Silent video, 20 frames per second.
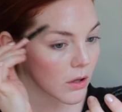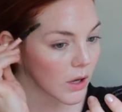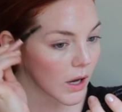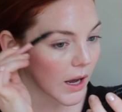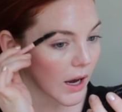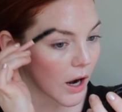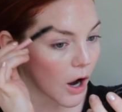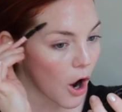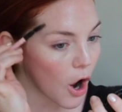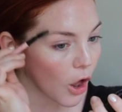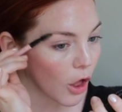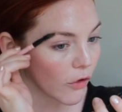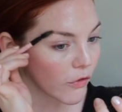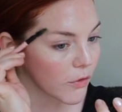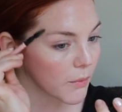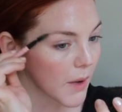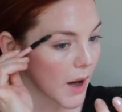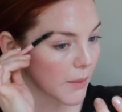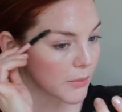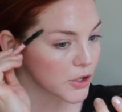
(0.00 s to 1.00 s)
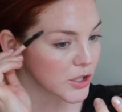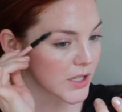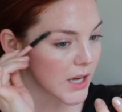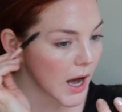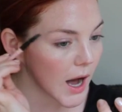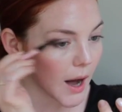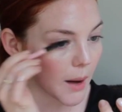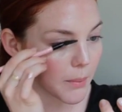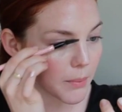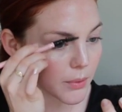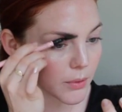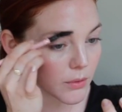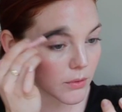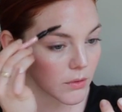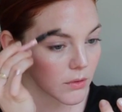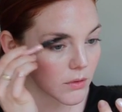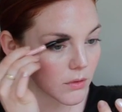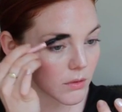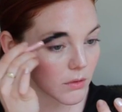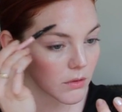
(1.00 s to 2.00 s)
kind of all of them up, just up.
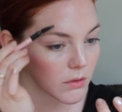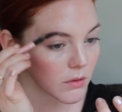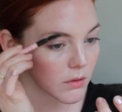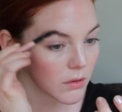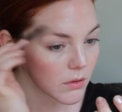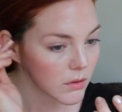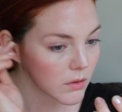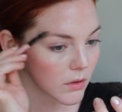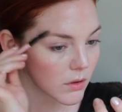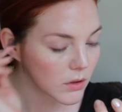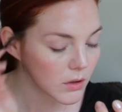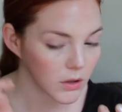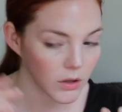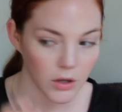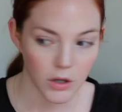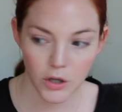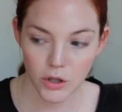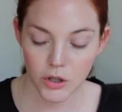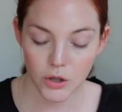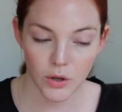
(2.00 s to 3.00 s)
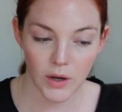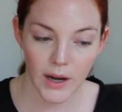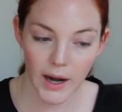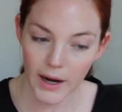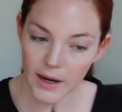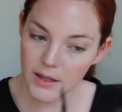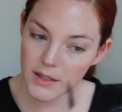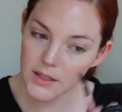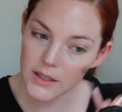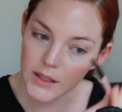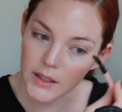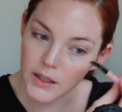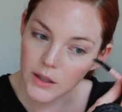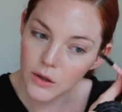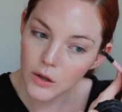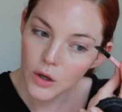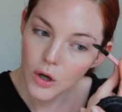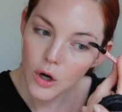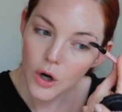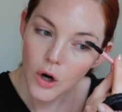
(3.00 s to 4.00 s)
So you kind of
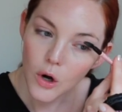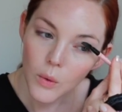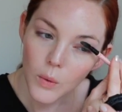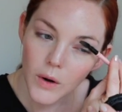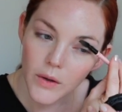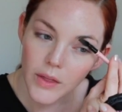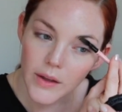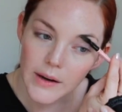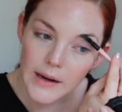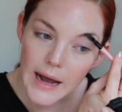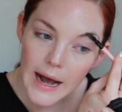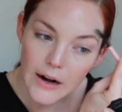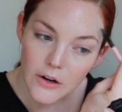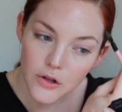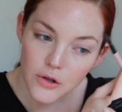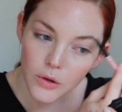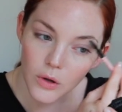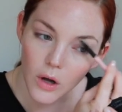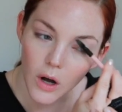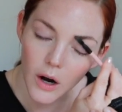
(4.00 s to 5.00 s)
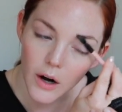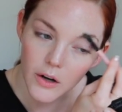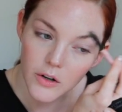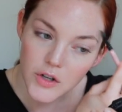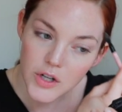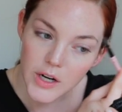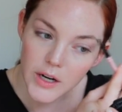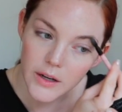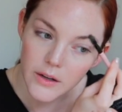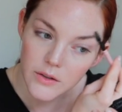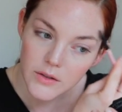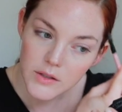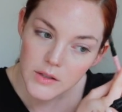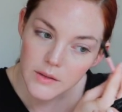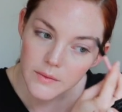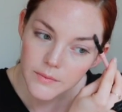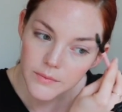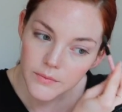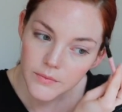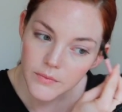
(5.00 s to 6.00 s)
see where the natural arch
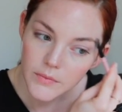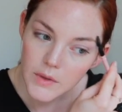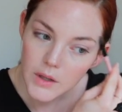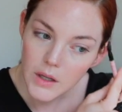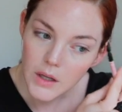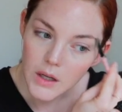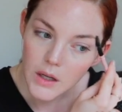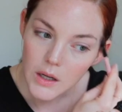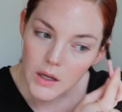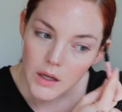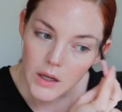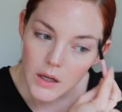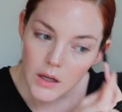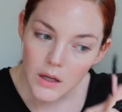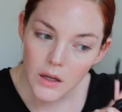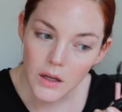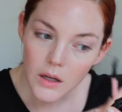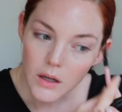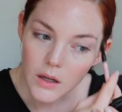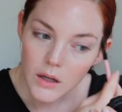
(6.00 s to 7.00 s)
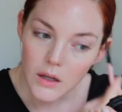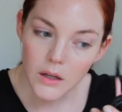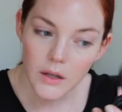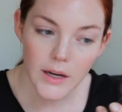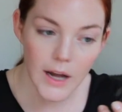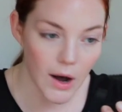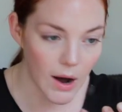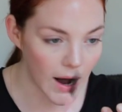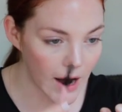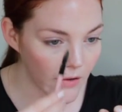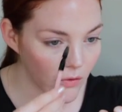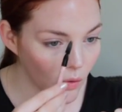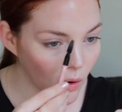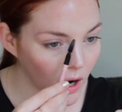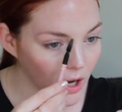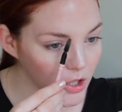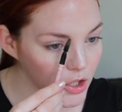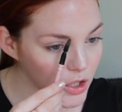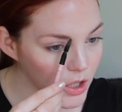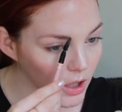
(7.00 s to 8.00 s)
is. Now I've
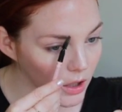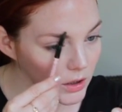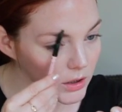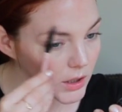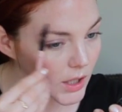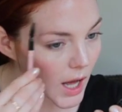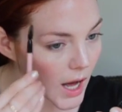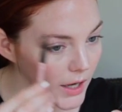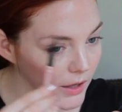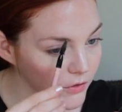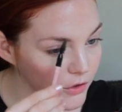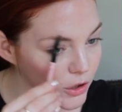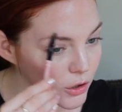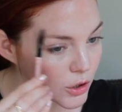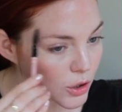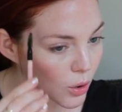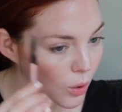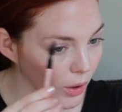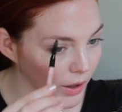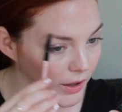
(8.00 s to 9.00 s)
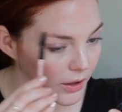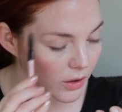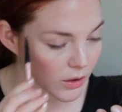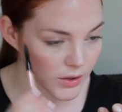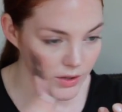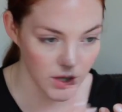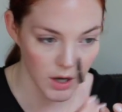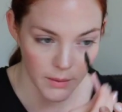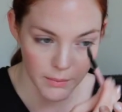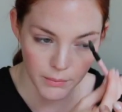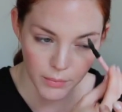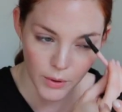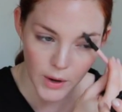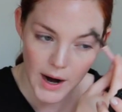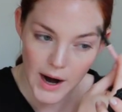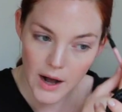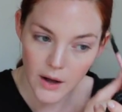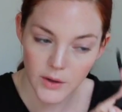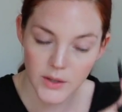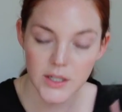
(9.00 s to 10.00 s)
watched a lot of tutorials on
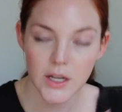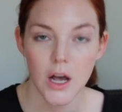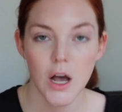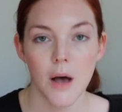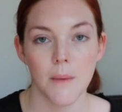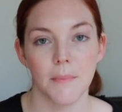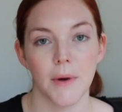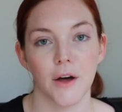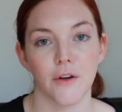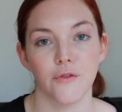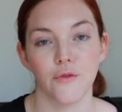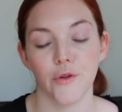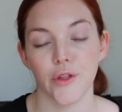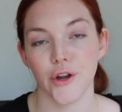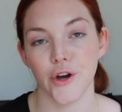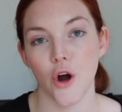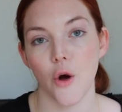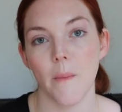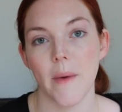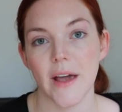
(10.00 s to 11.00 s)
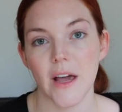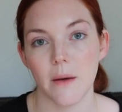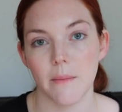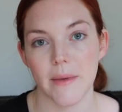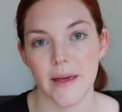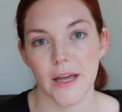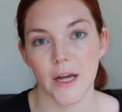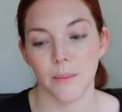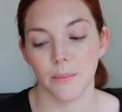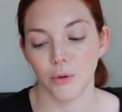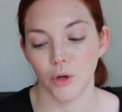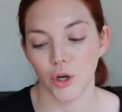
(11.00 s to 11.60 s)
brows, but for the no makeup makeup